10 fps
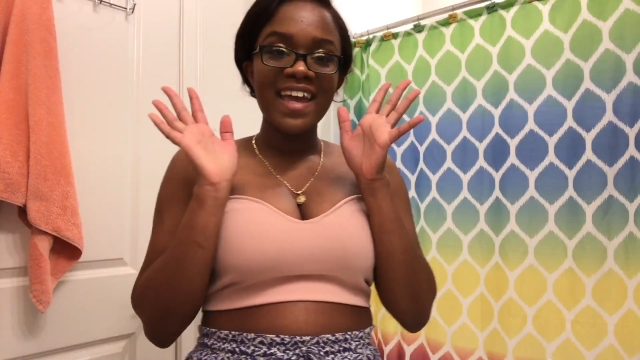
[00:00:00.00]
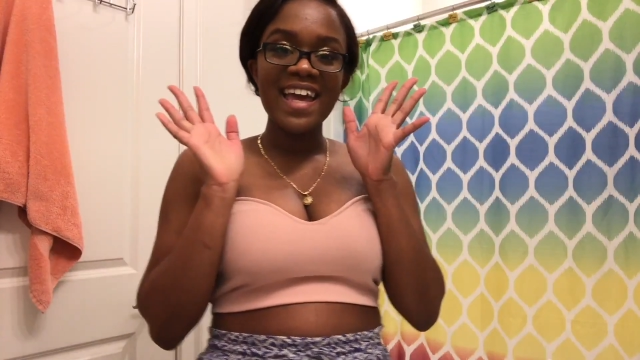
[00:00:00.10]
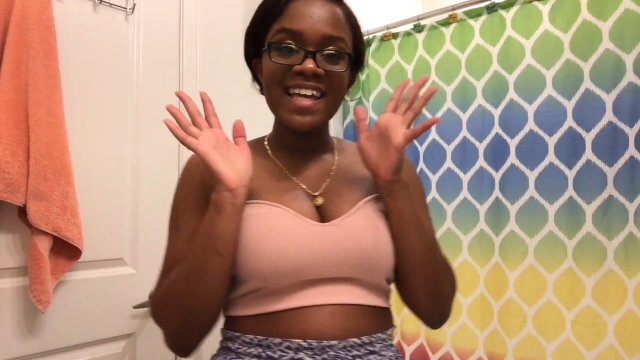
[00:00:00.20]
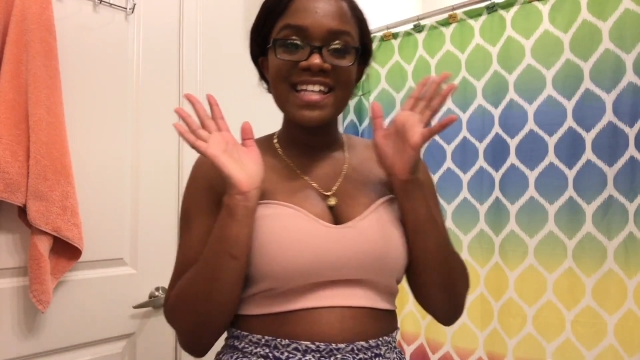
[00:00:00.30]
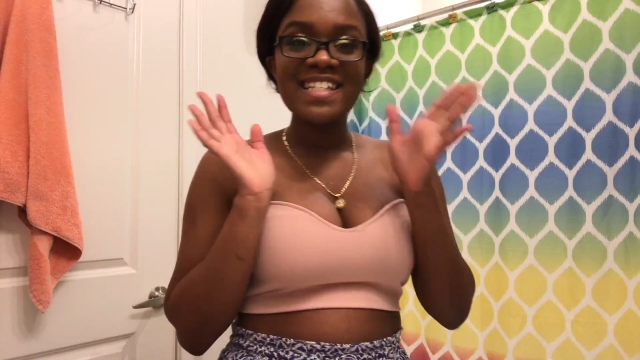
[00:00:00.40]

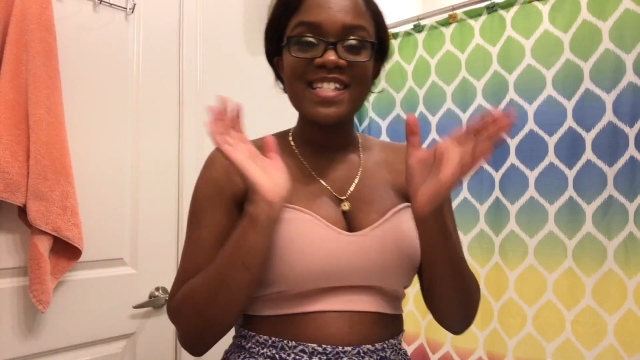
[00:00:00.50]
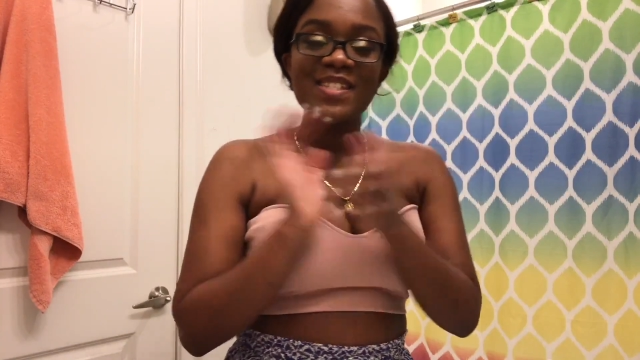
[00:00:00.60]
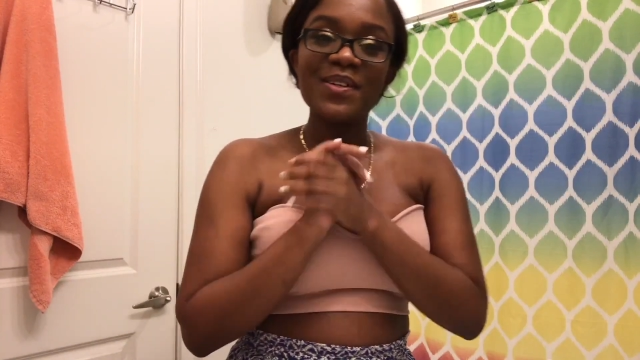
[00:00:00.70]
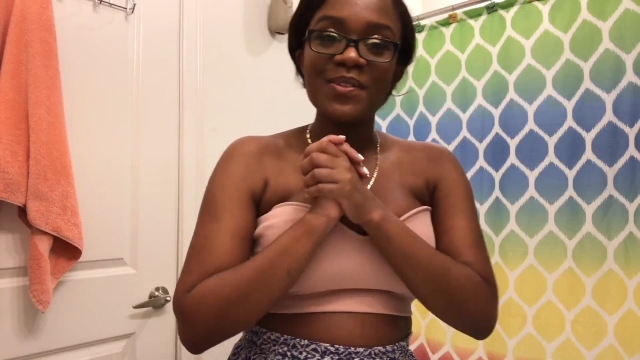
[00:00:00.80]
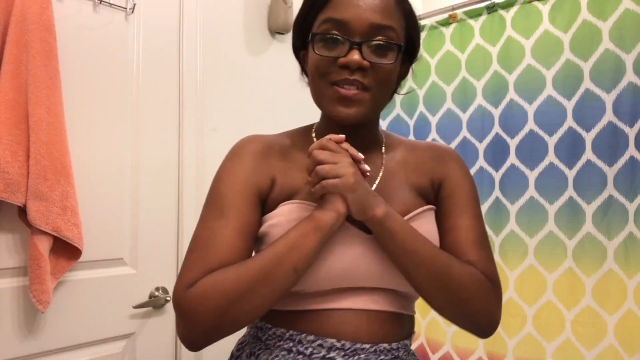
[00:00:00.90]
guys,
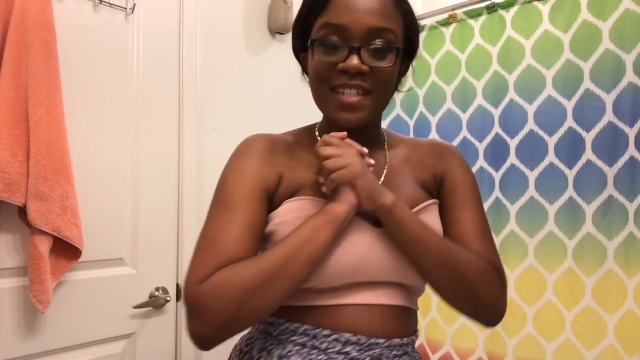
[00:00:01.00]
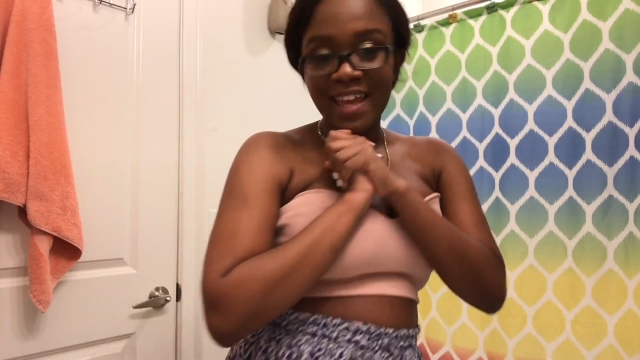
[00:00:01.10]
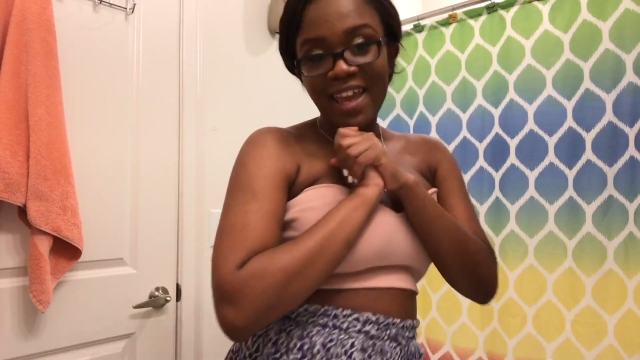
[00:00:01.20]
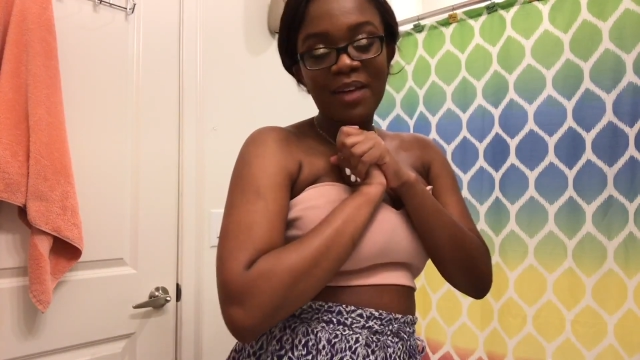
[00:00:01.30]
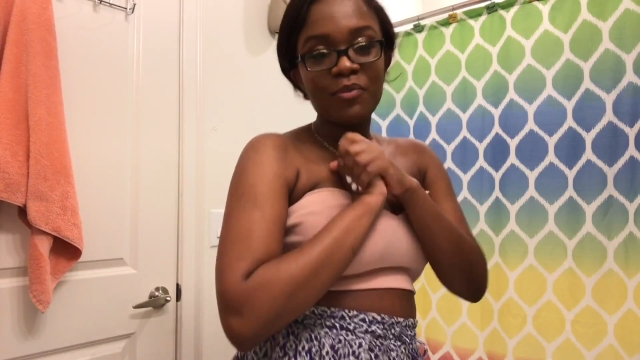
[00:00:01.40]
so
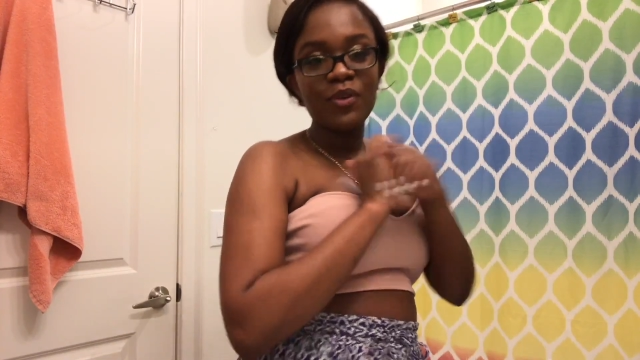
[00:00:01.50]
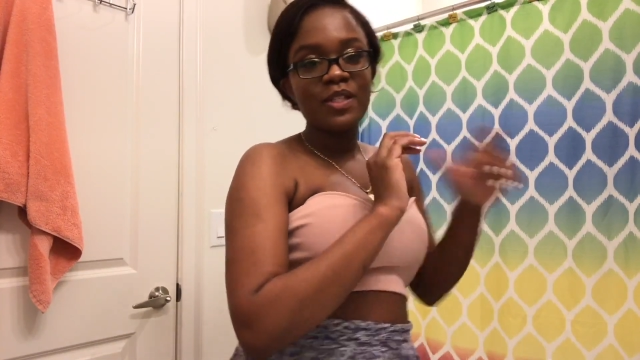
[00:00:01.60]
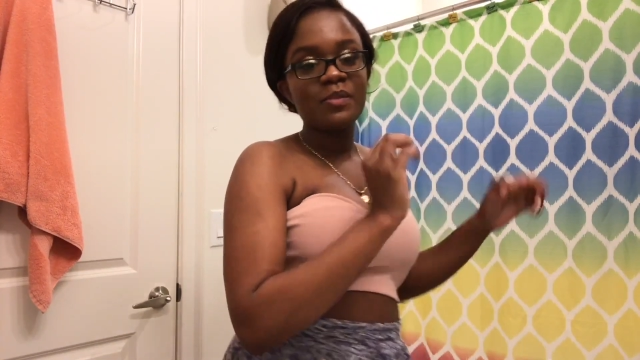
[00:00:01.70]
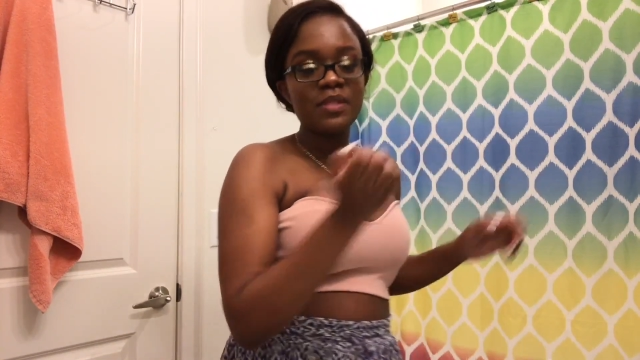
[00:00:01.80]
today I'm going to